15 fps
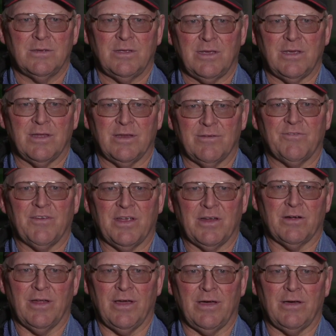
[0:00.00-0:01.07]
you get it
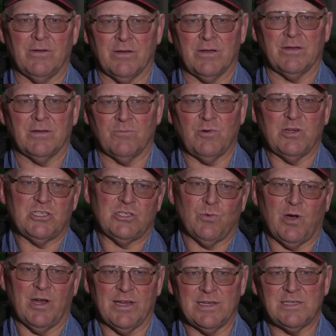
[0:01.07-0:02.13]
figured out and what you
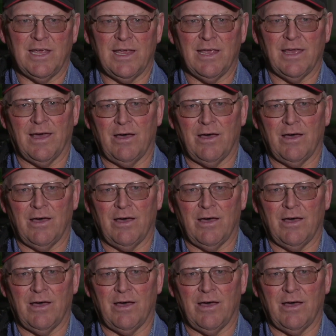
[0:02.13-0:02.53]
want to take